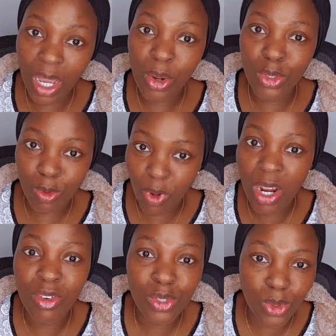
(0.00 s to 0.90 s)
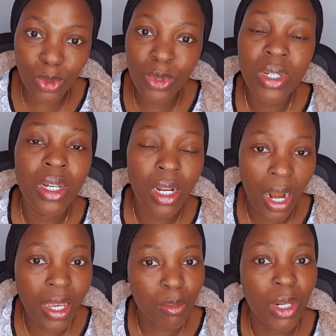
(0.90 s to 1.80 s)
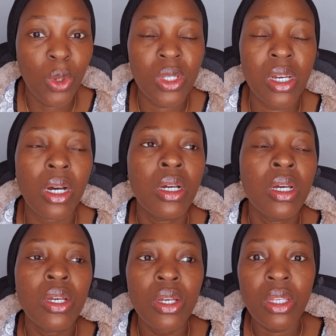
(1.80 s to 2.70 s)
you start going to private school like my daughter.